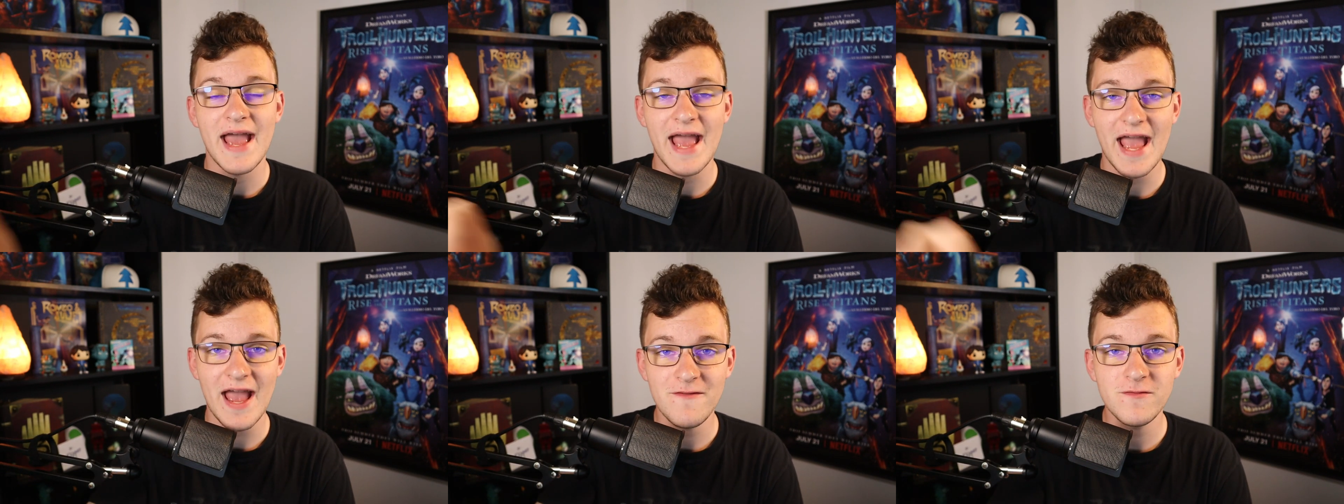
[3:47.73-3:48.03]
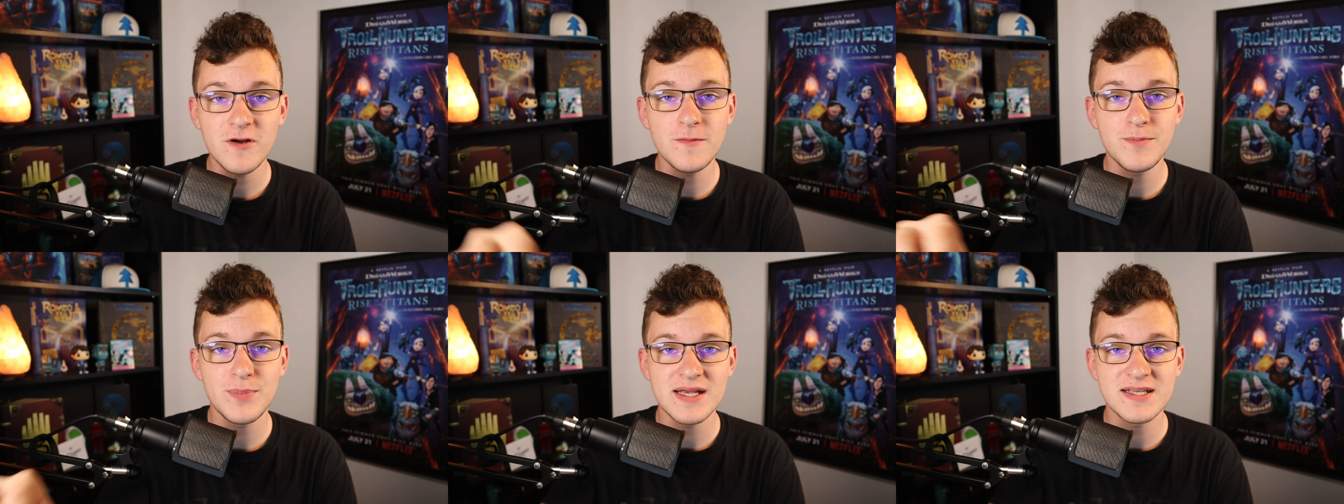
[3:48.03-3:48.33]

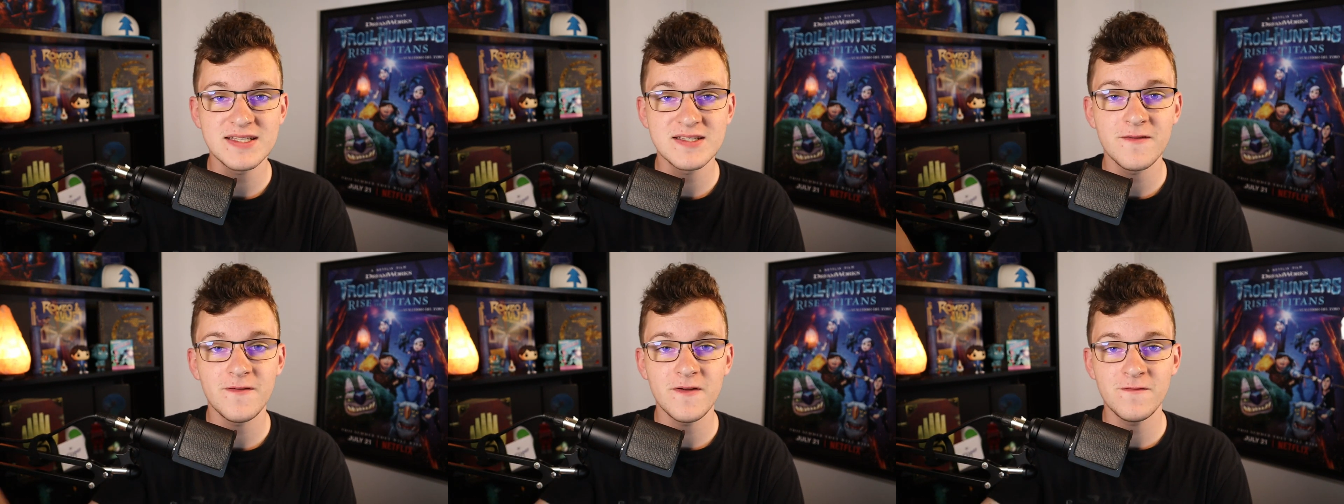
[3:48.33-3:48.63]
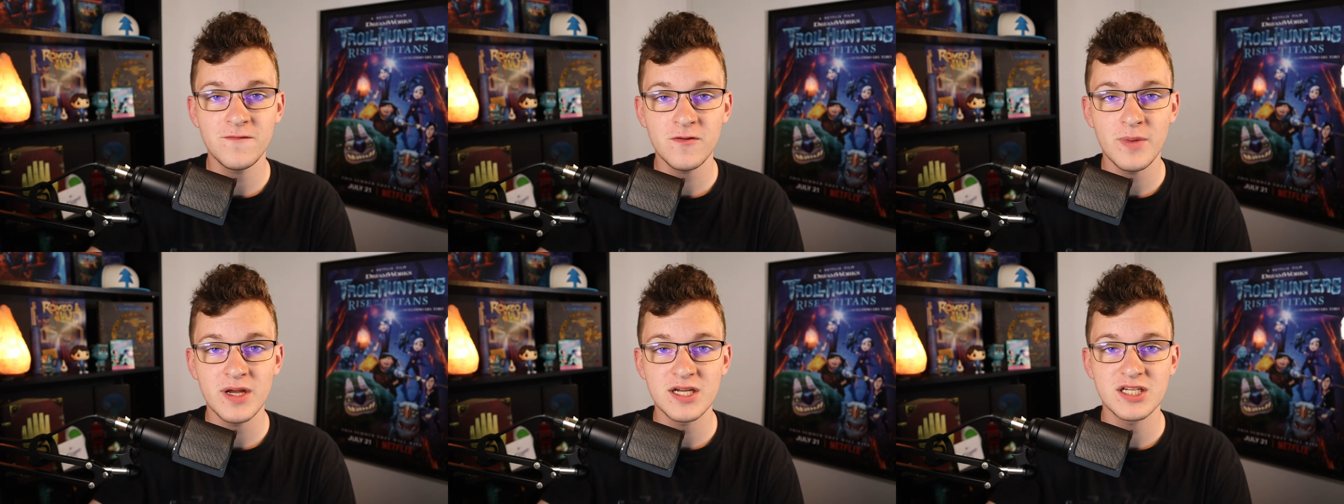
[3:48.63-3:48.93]
Every piece of
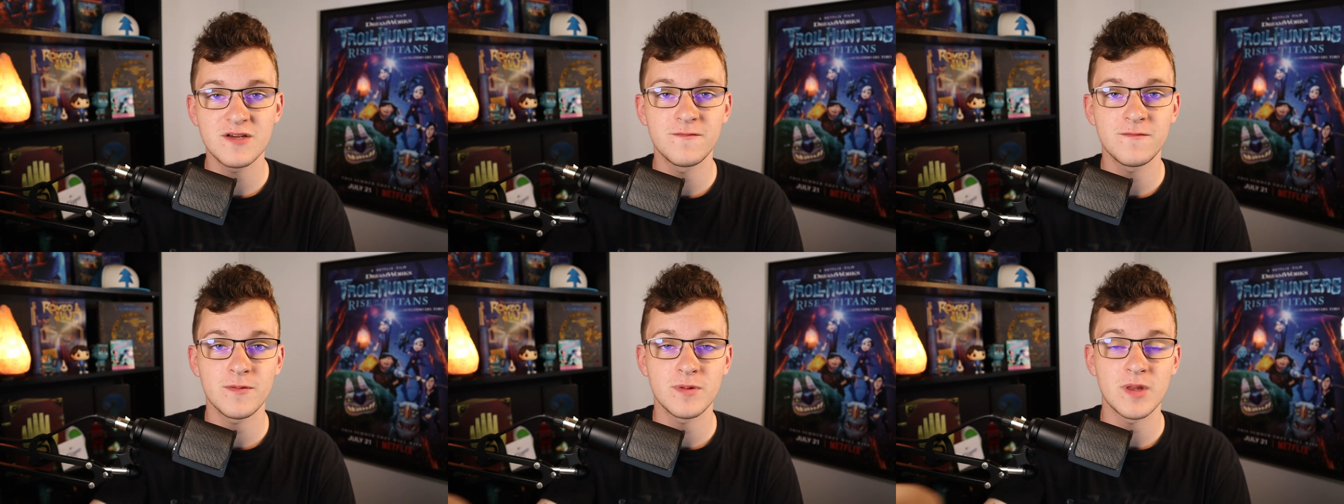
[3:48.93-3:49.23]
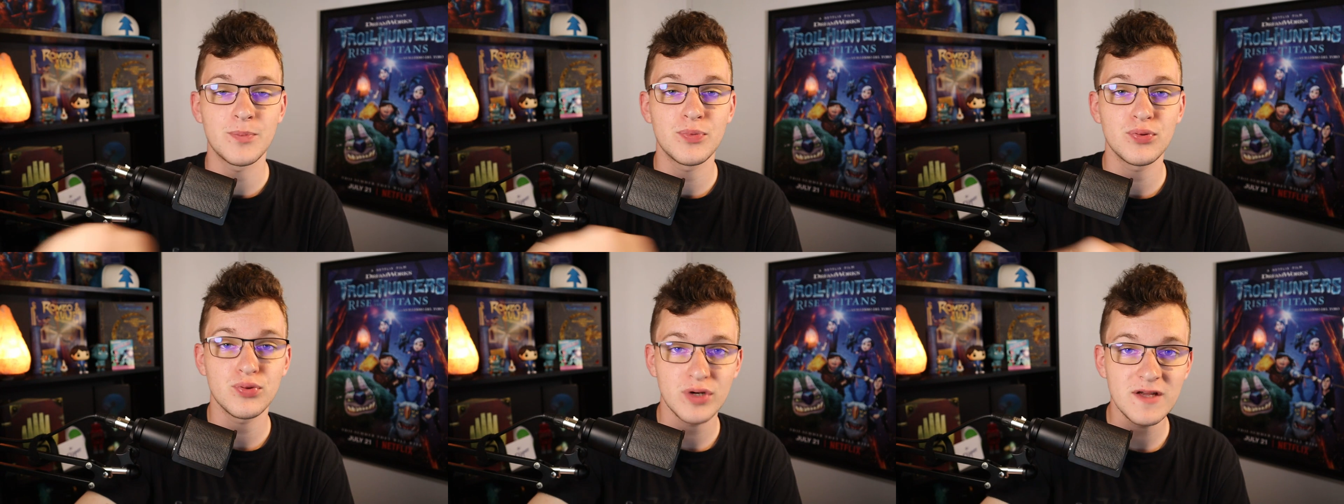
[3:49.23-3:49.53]
information from
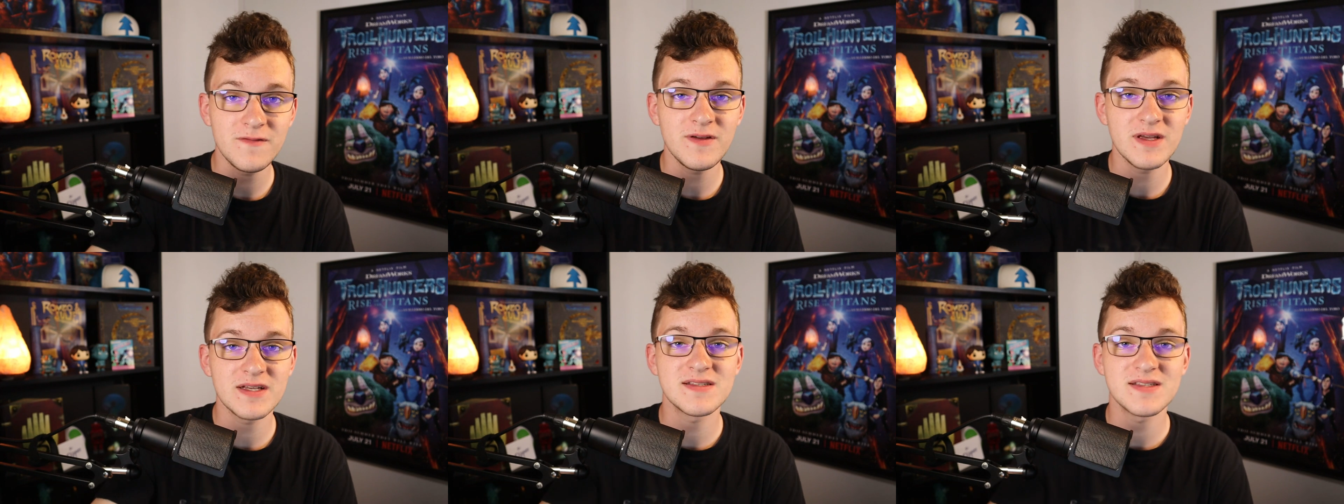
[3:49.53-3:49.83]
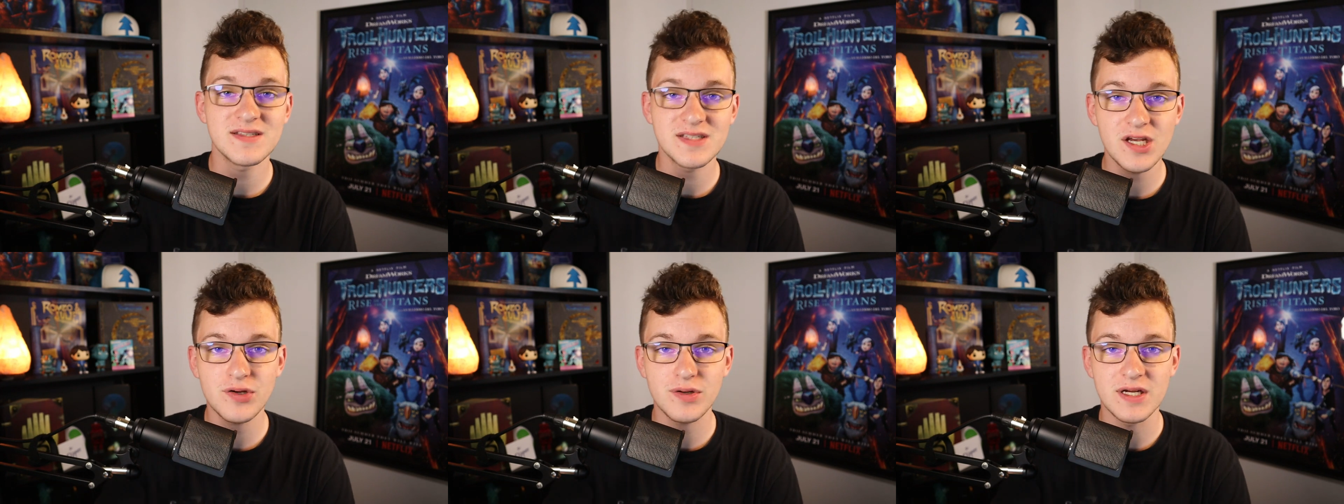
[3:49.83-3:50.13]
the previous
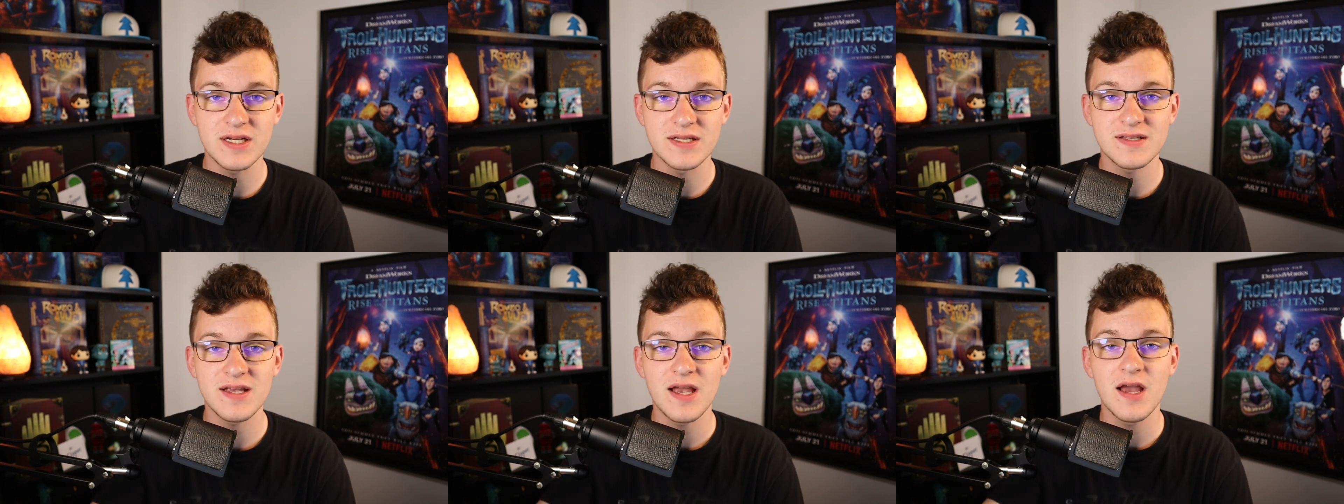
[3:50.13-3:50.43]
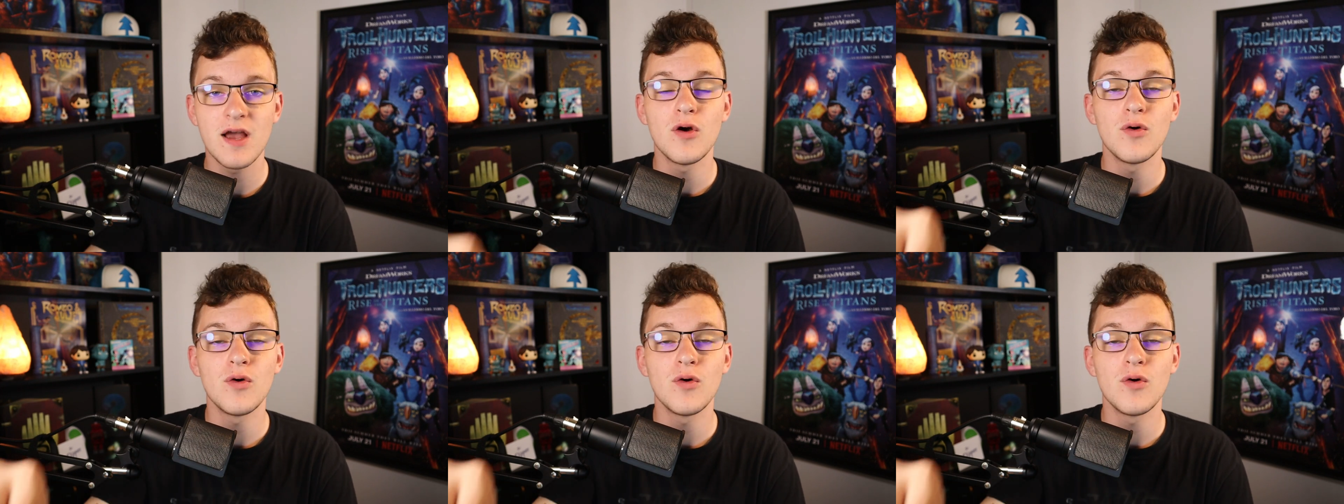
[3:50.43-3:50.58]
series